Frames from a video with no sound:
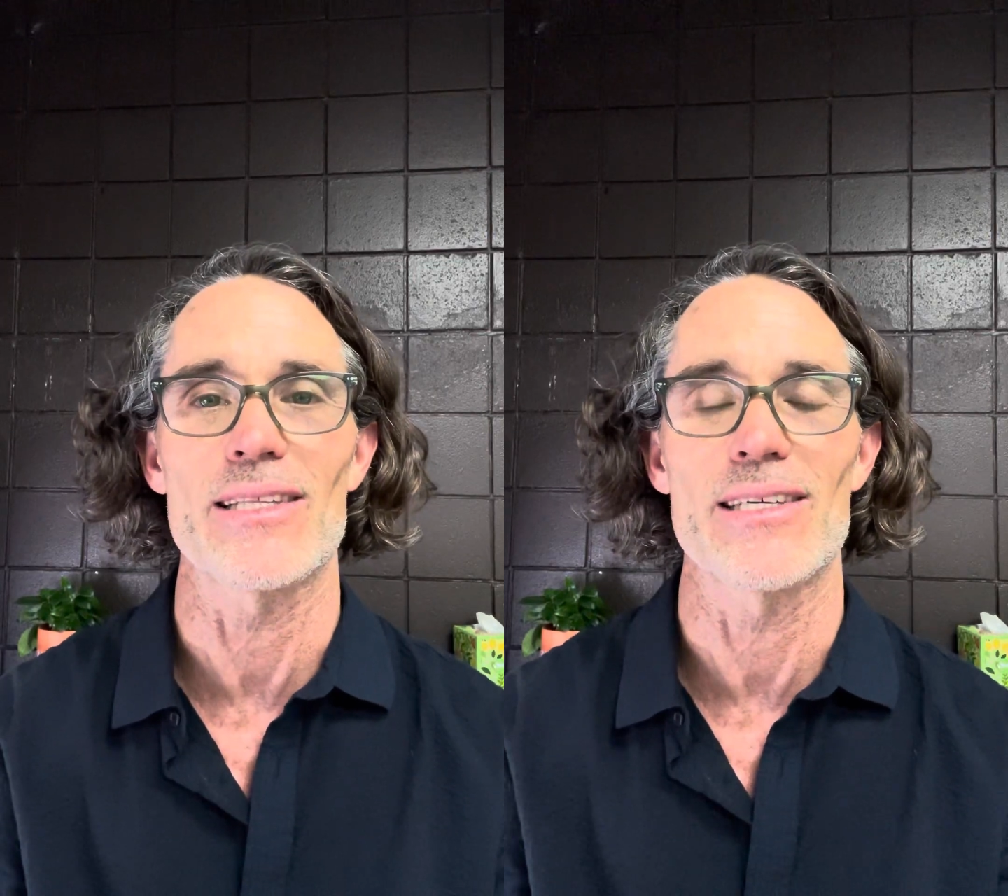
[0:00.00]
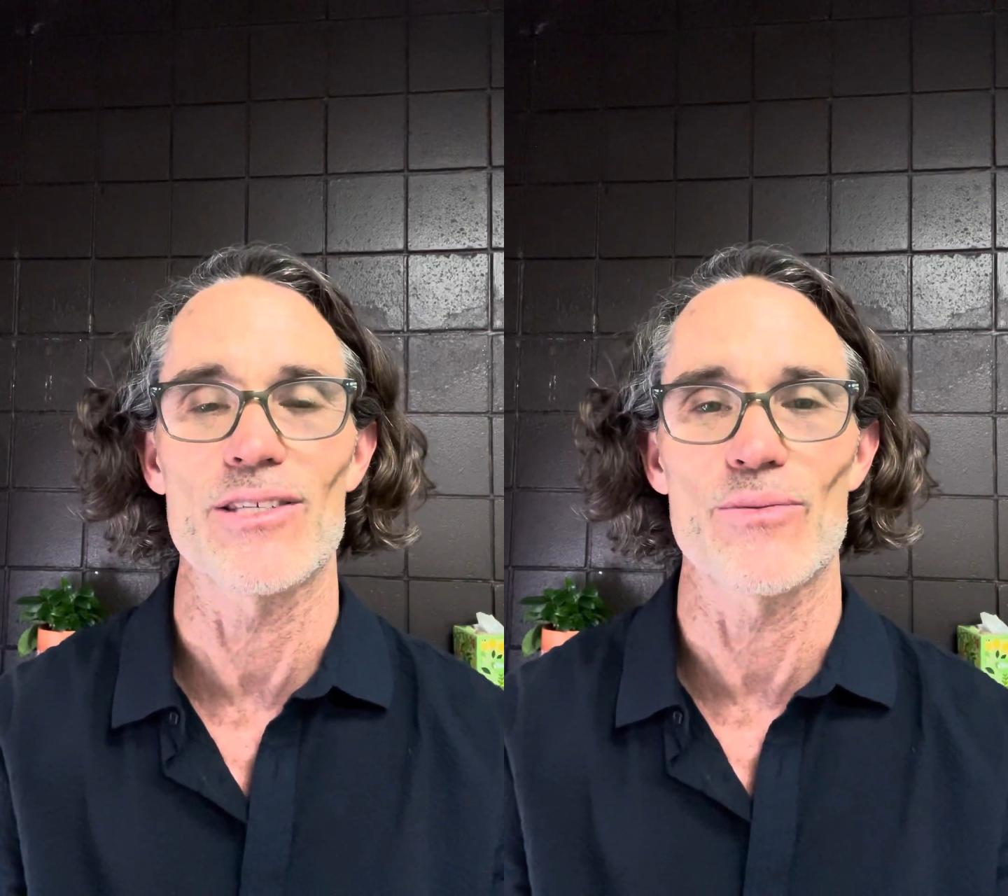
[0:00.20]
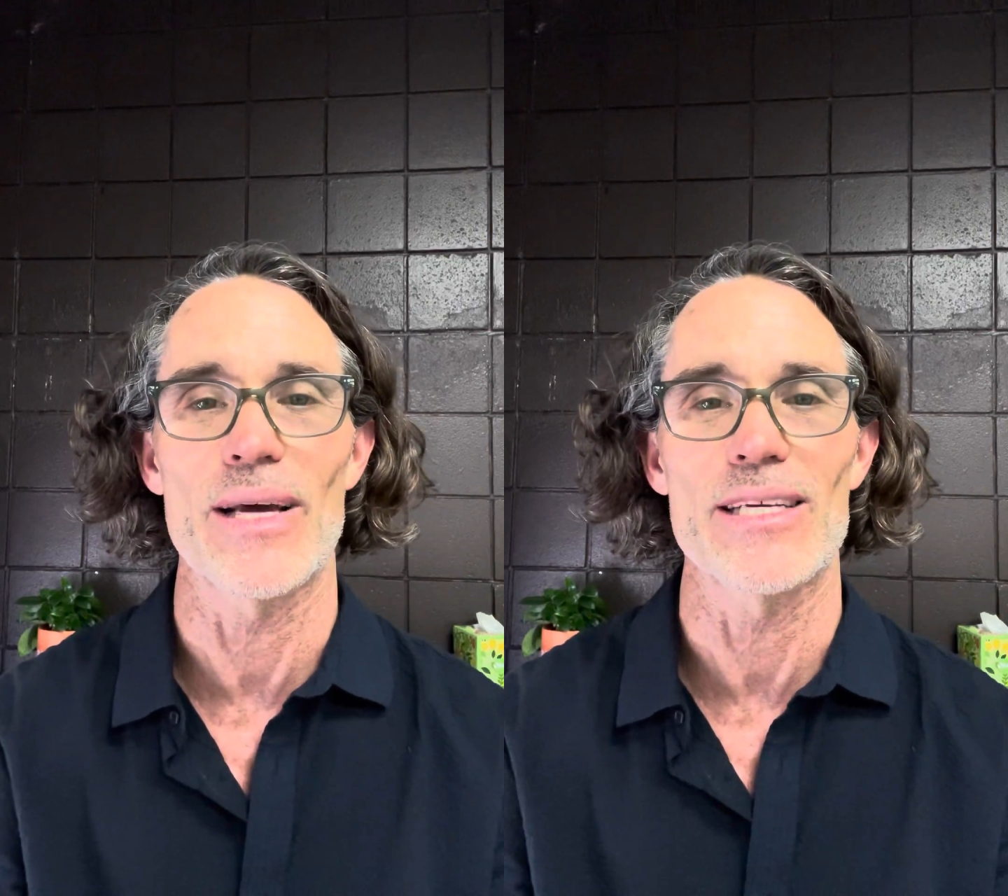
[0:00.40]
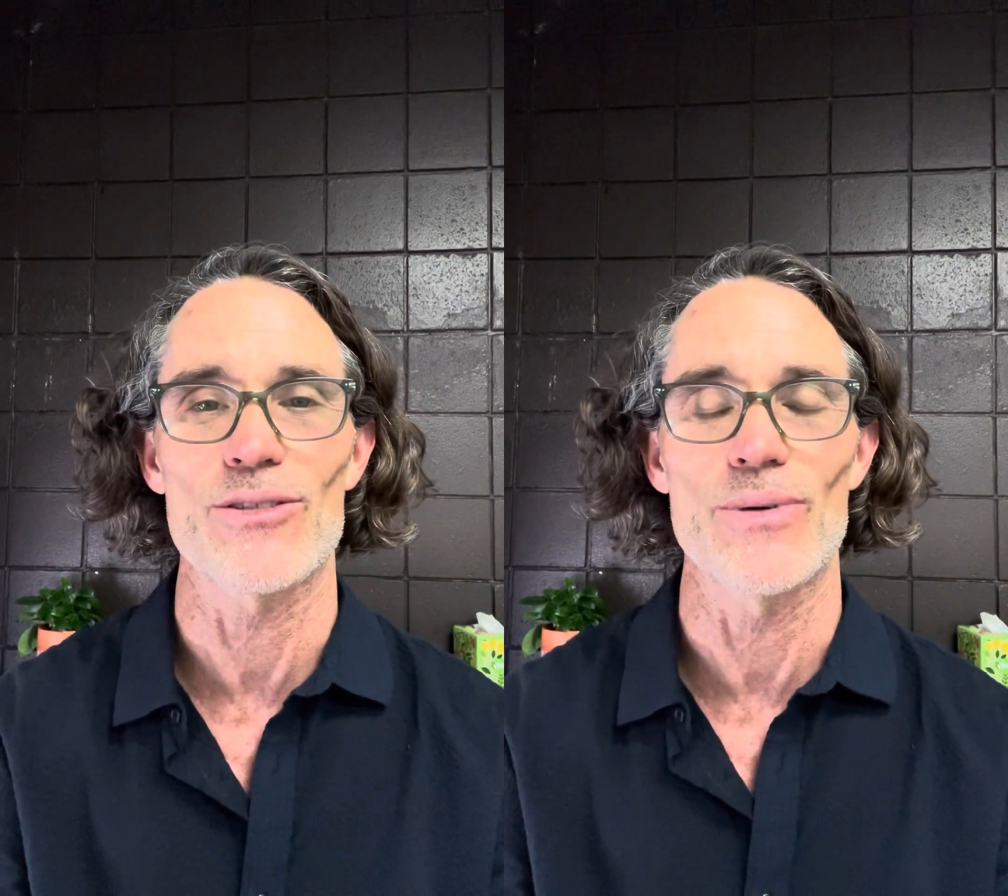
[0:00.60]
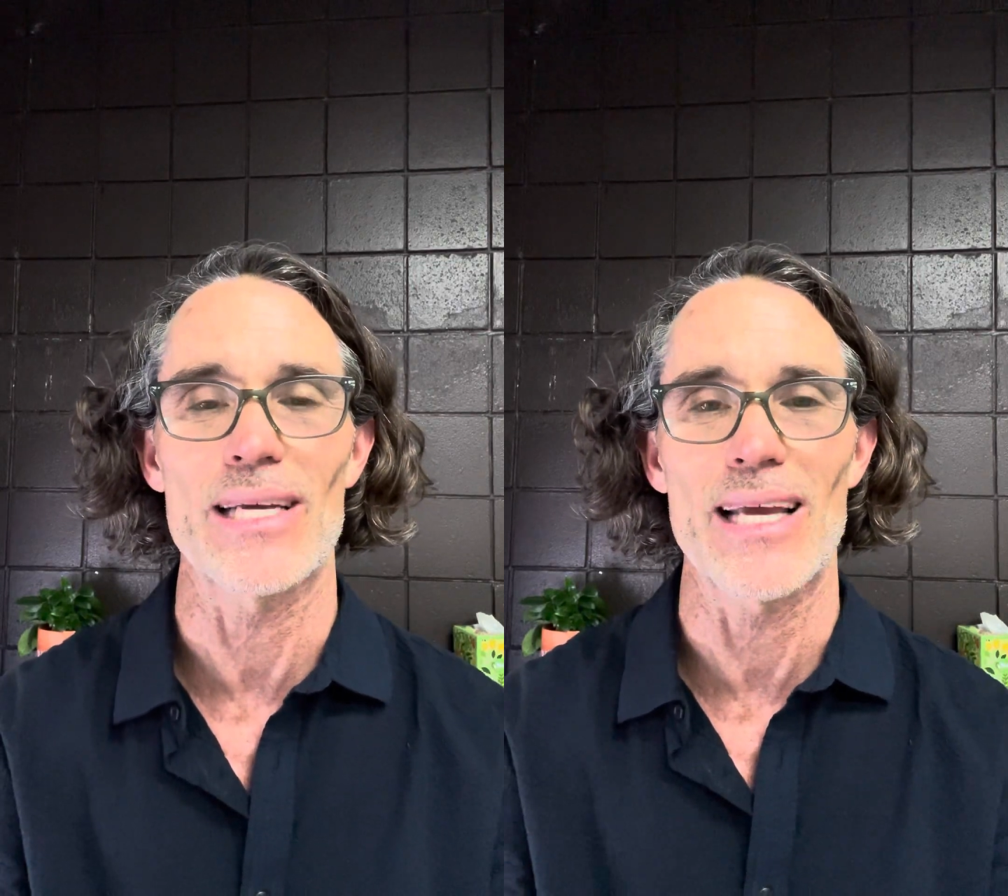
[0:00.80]
things ready
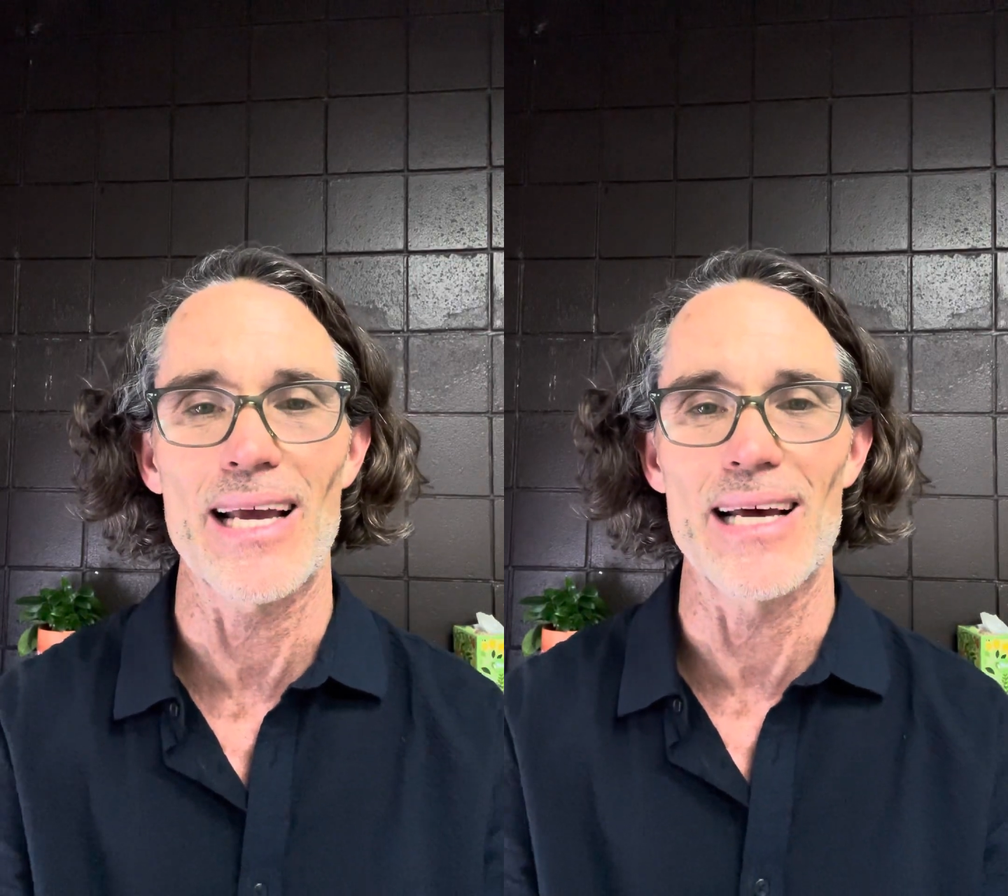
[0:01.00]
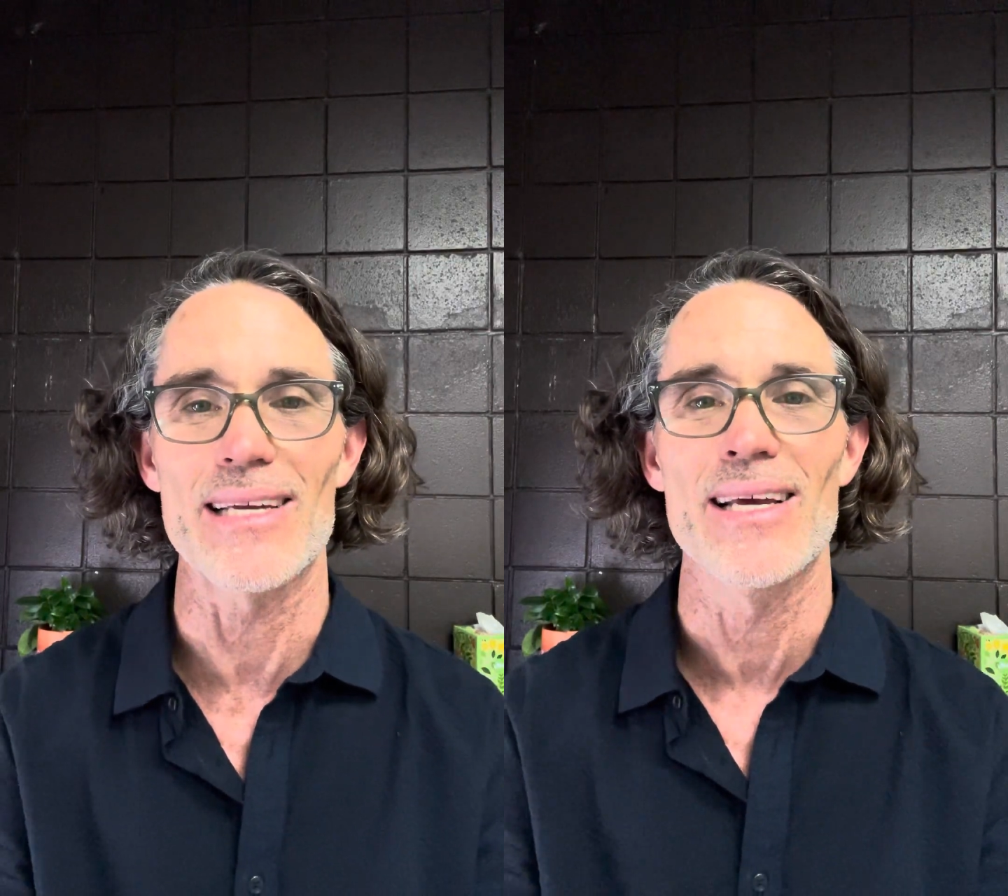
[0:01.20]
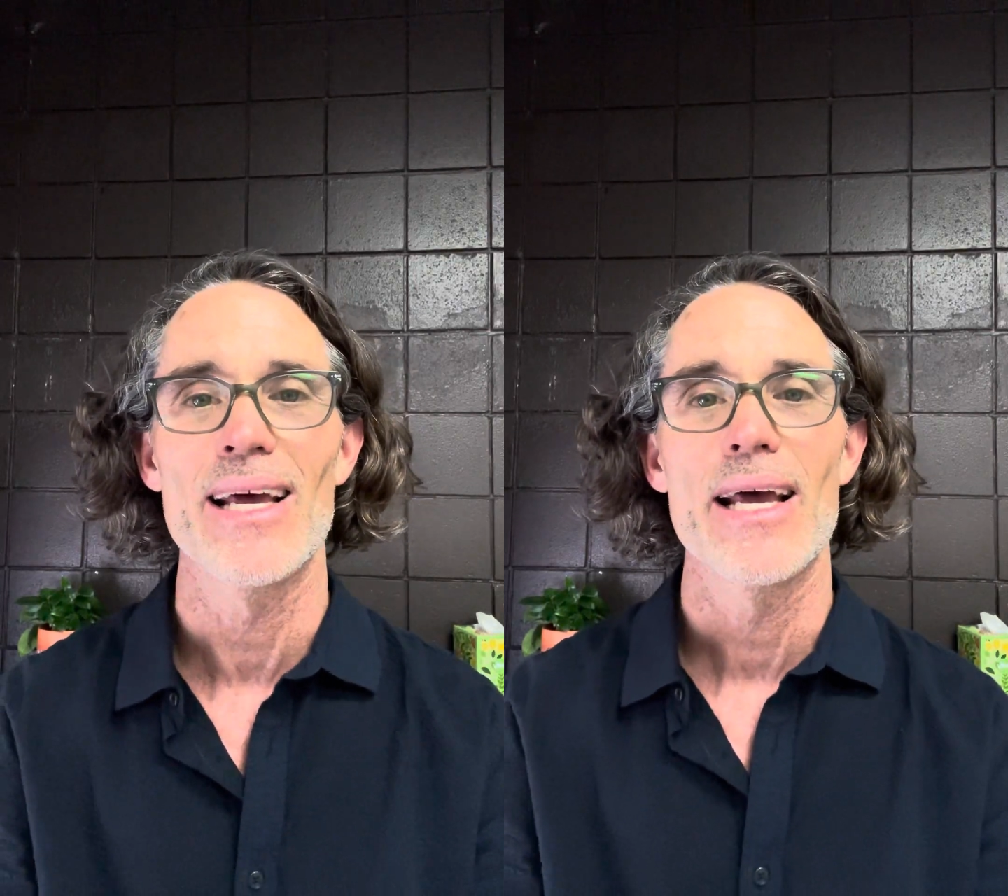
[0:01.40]
so it can.